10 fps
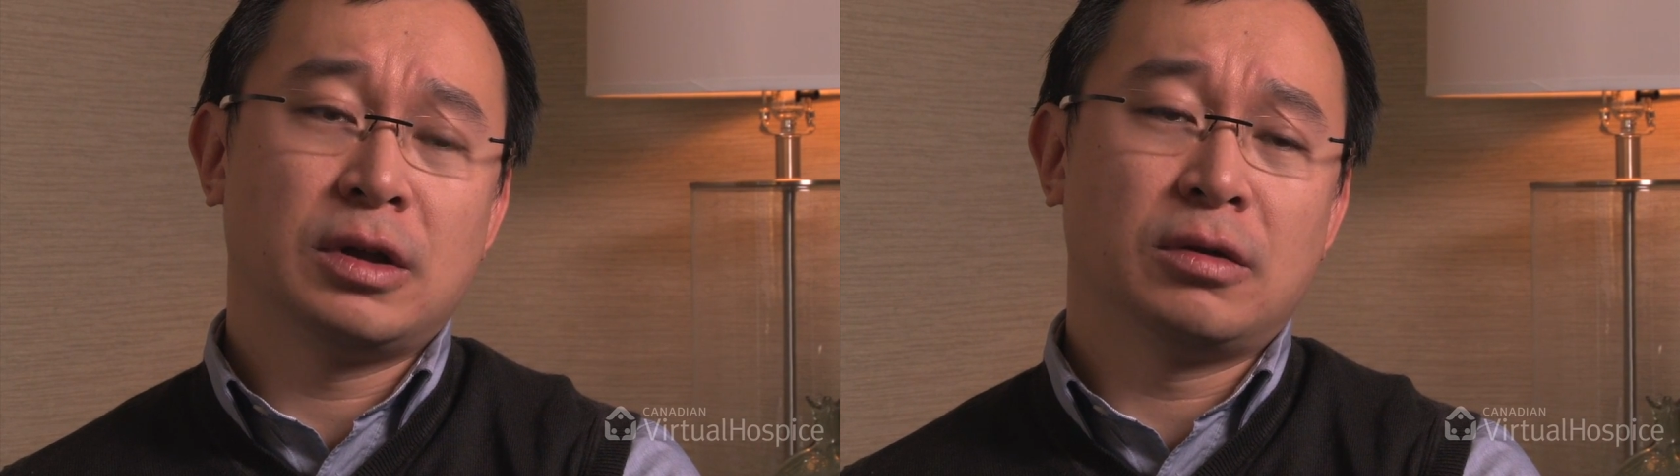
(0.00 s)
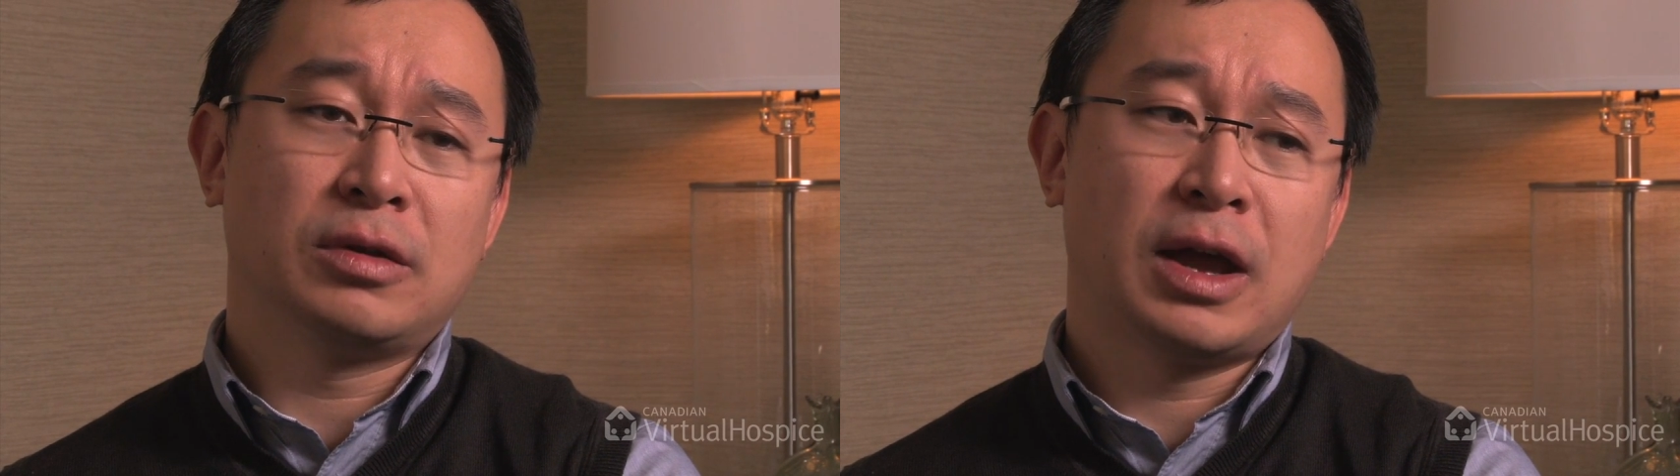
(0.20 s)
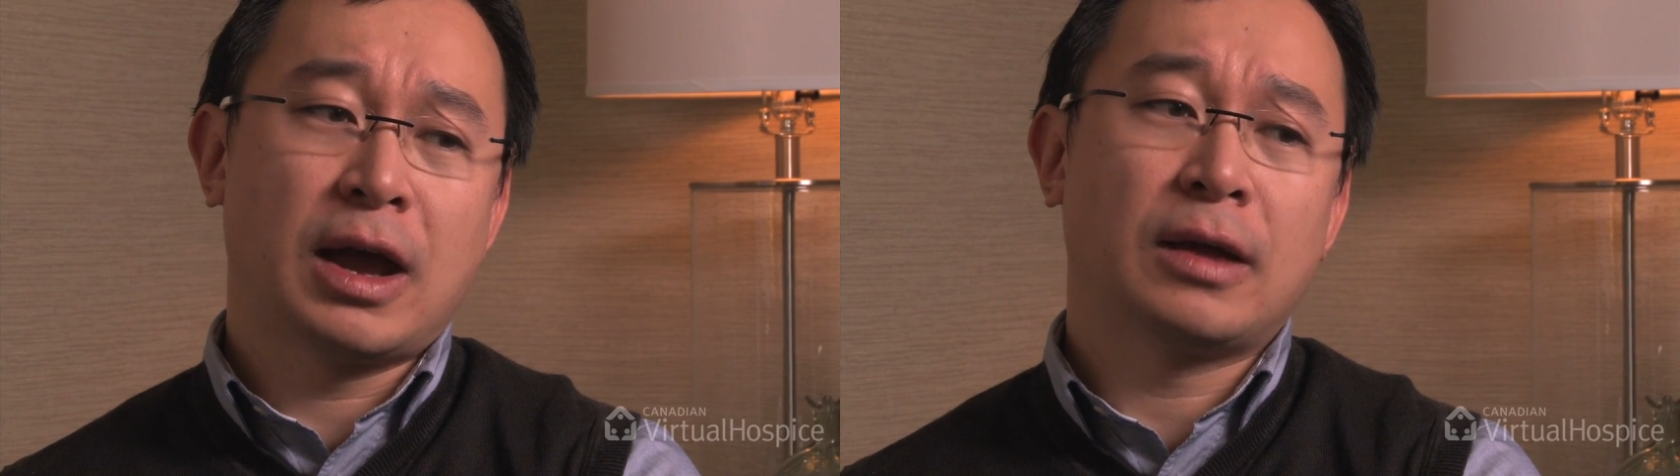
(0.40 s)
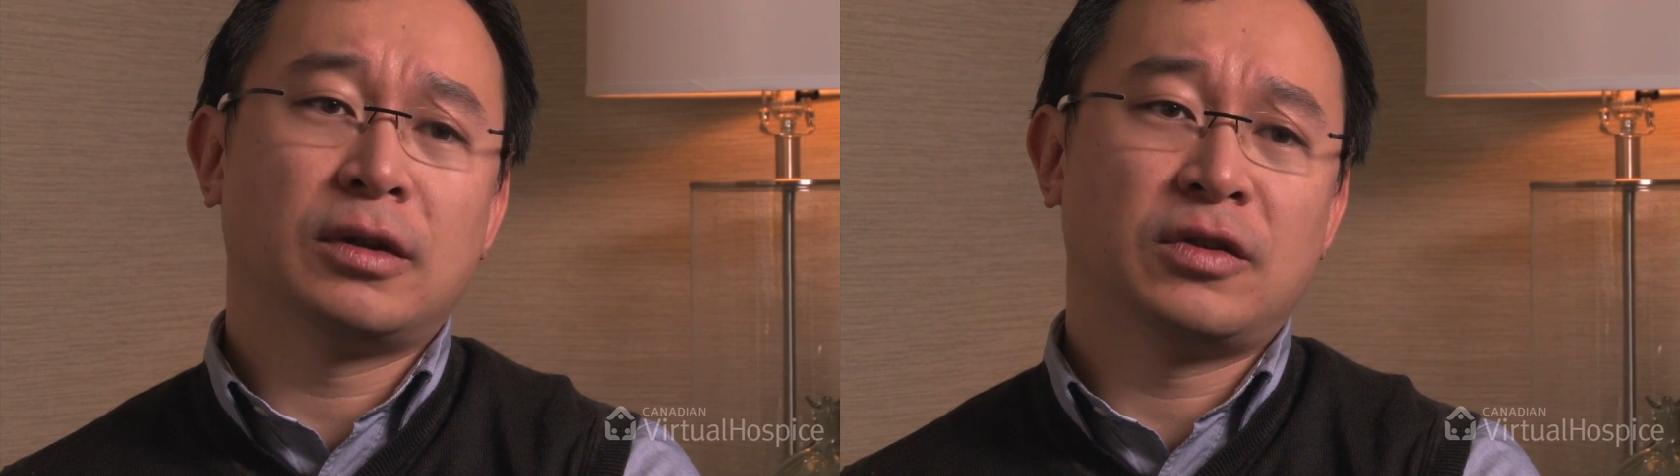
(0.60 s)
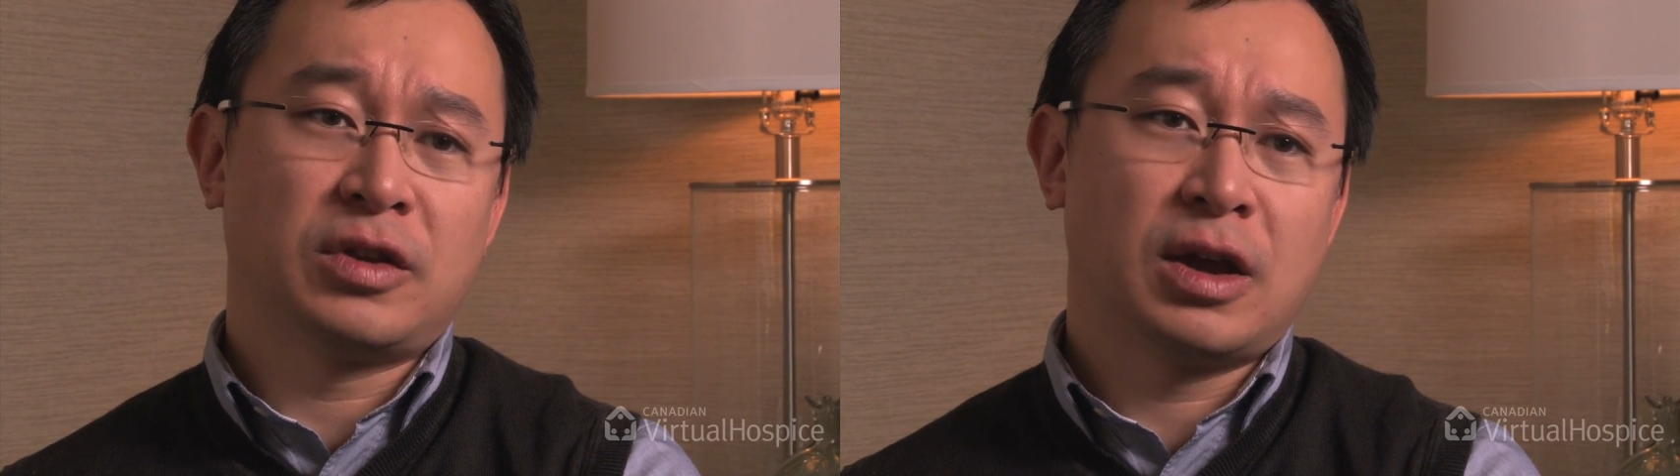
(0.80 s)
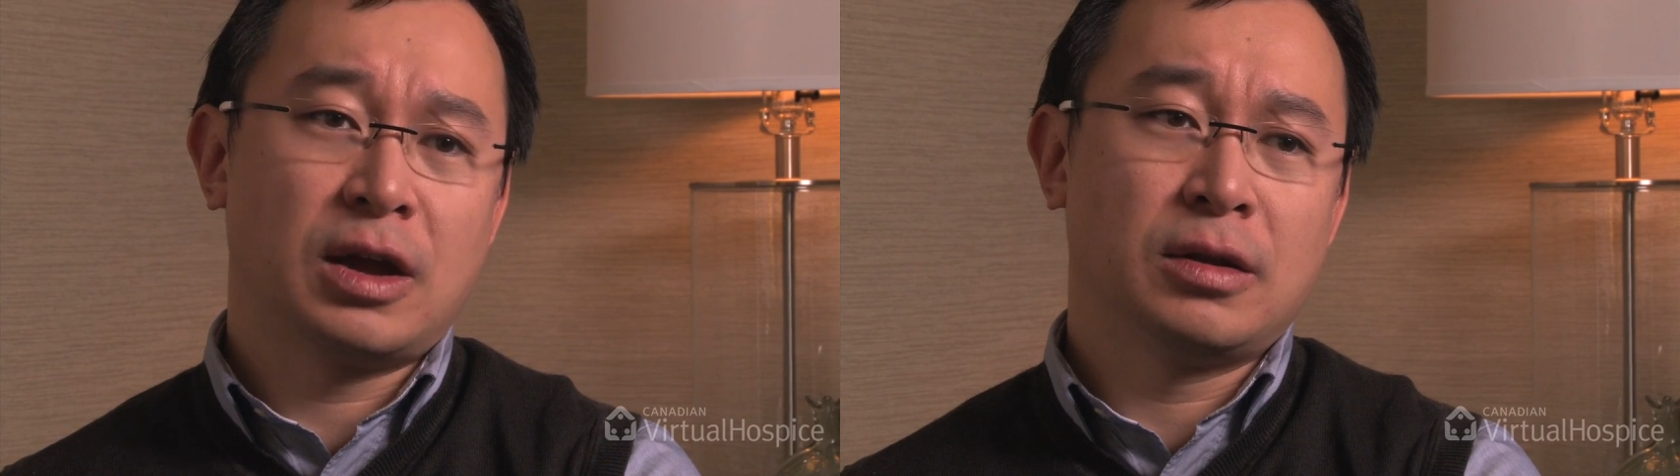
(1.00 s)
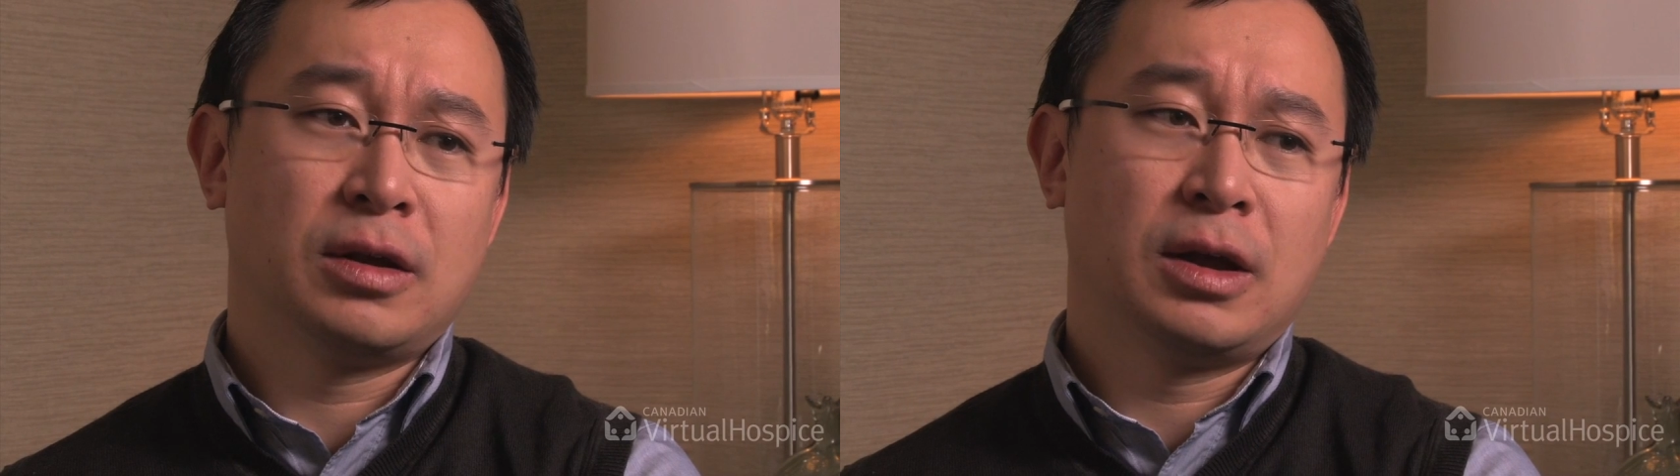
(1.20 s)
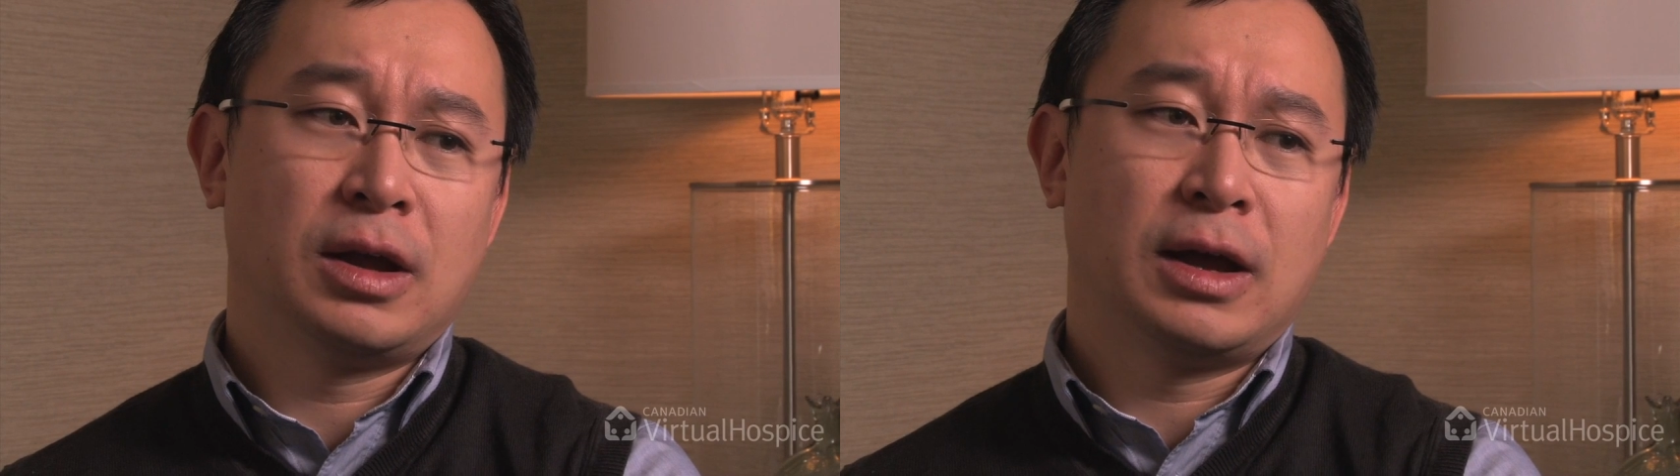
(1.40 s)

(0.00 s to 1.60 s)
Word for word: you know, they understand